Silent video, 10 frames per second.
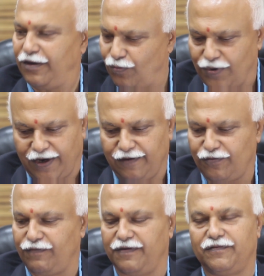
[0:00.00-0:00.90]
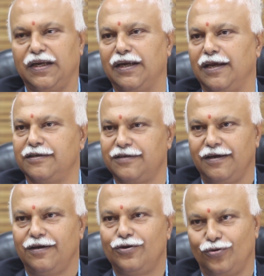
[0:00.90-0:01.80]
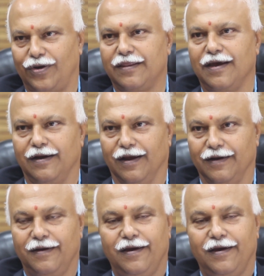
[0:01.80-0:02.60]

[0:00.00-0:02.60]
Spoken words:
You're working through 15 days to get that done.